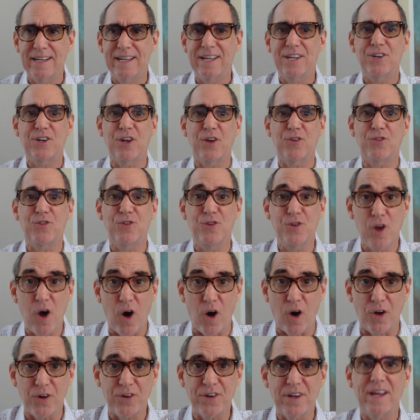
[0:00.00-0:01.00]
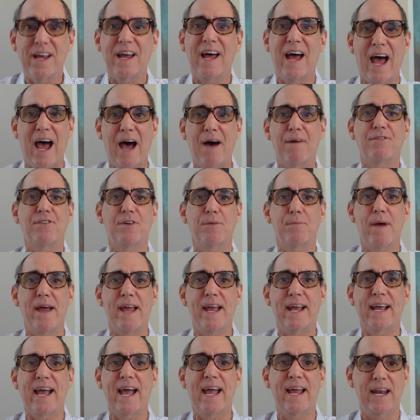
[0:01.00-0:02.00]
does not have to
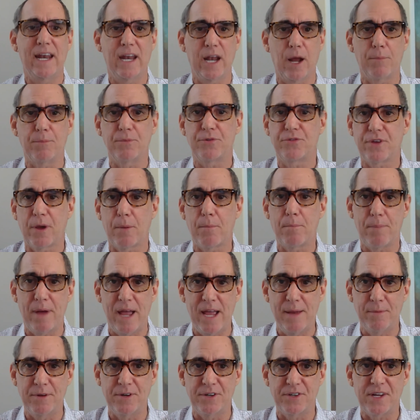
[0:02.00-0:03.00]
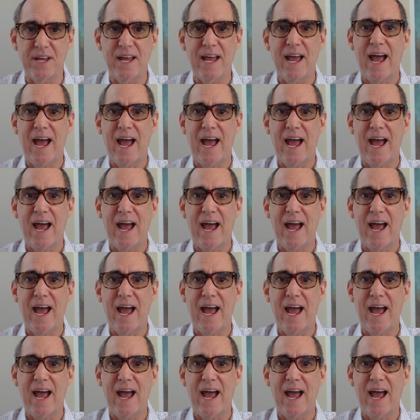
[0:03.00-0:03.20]
make a lump sum payment